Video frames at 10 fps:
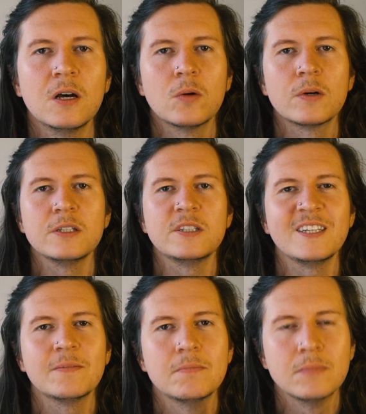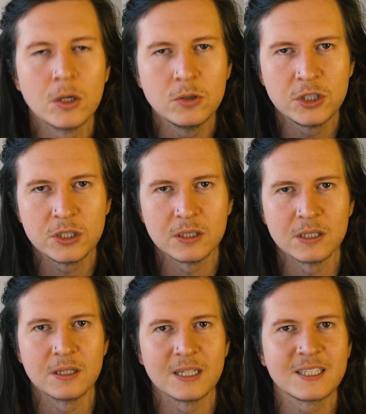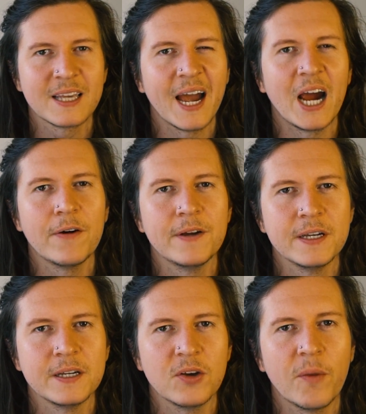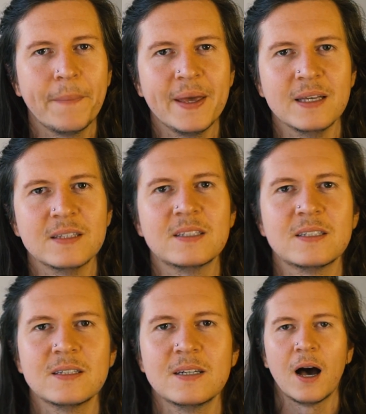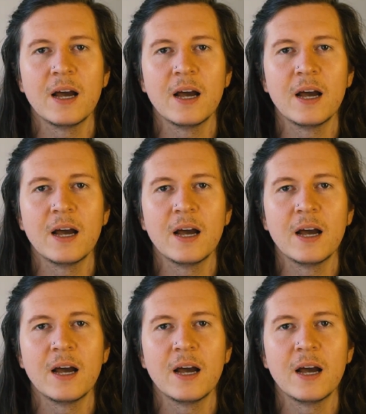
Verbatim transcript: What is the emotion that's carrying your piece?